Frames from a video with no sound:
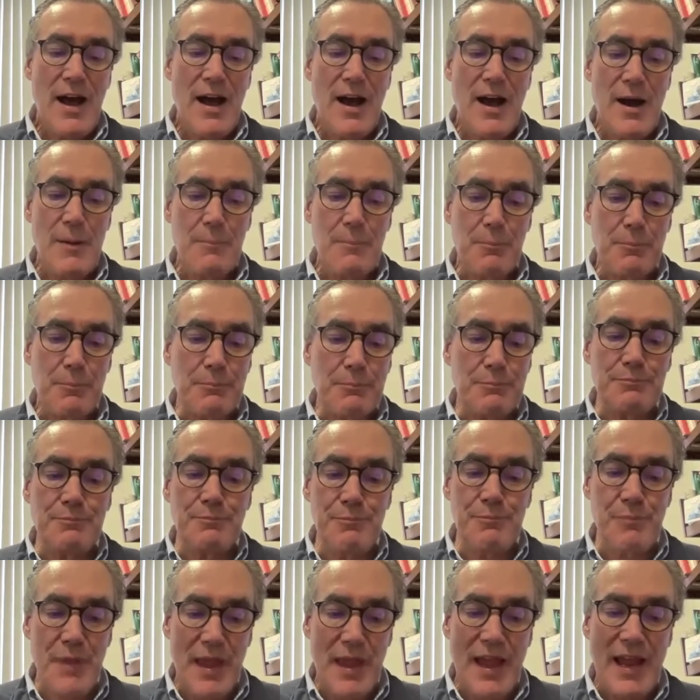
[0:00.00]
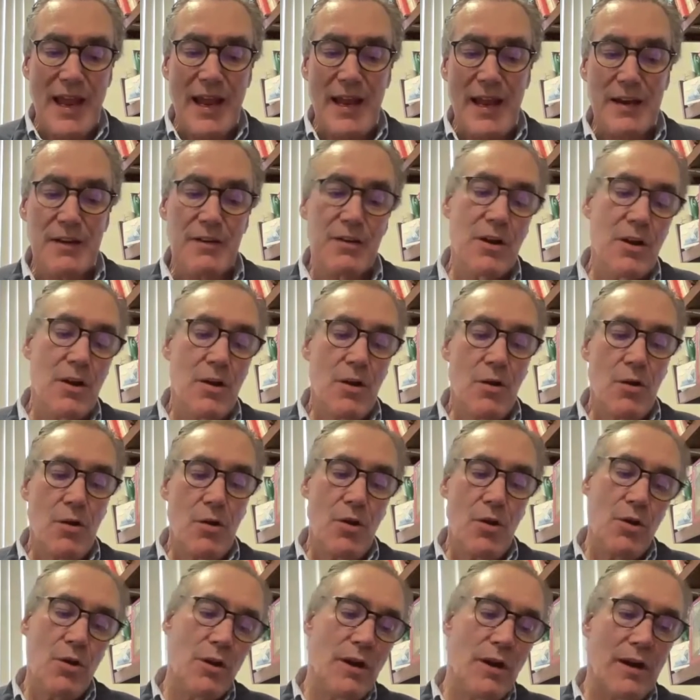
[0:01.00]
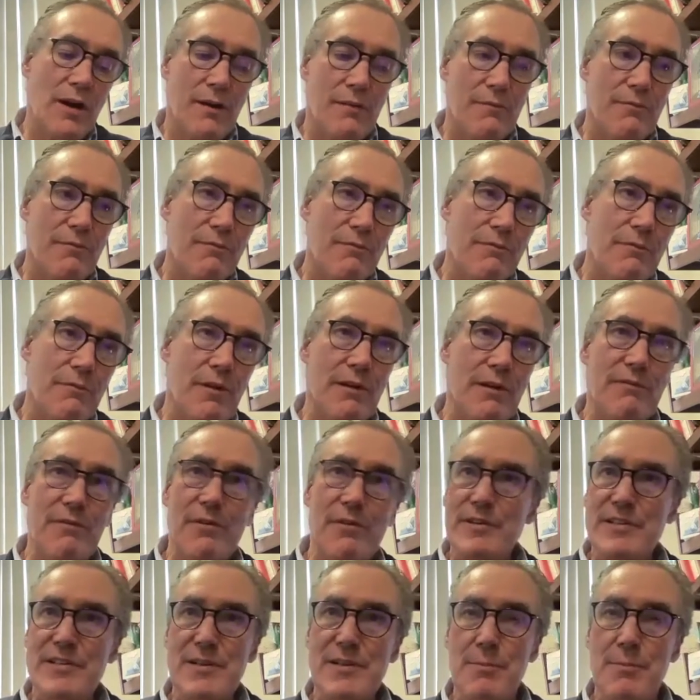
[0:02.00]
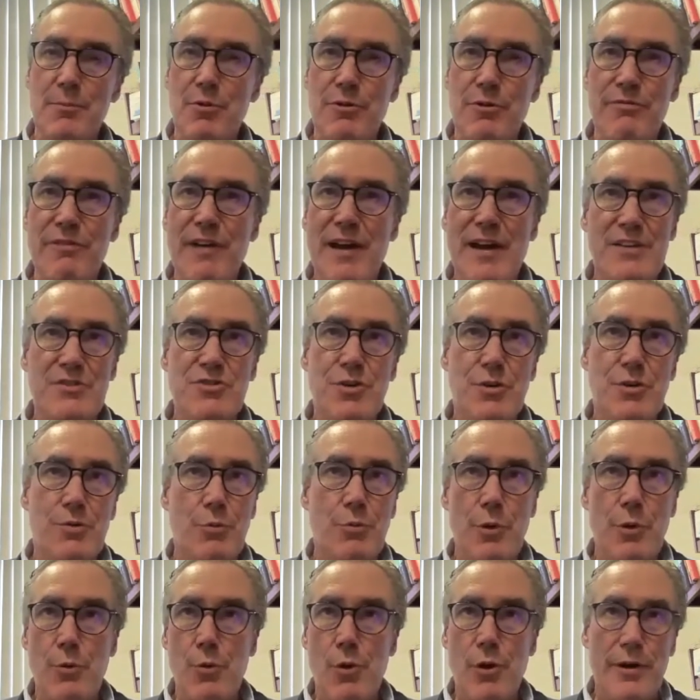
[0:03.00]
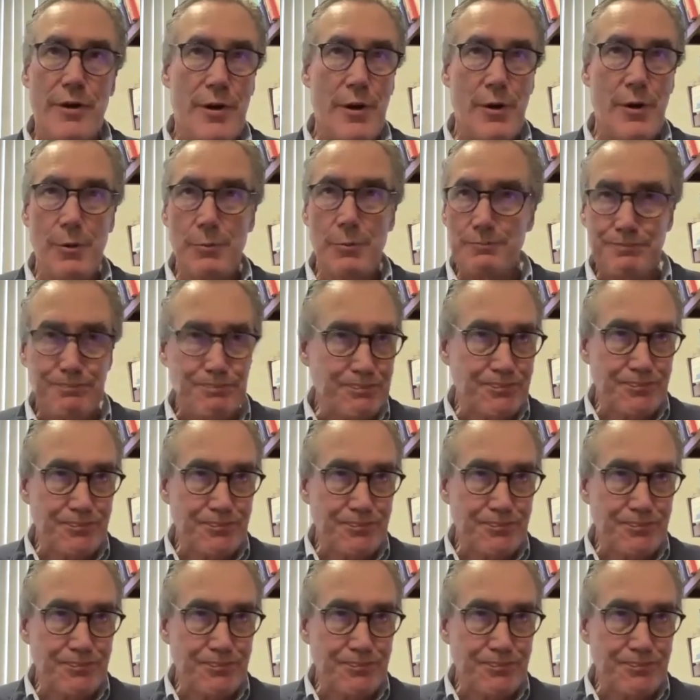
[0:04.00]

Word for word: Um, and um, in a very similar fashion, we want to know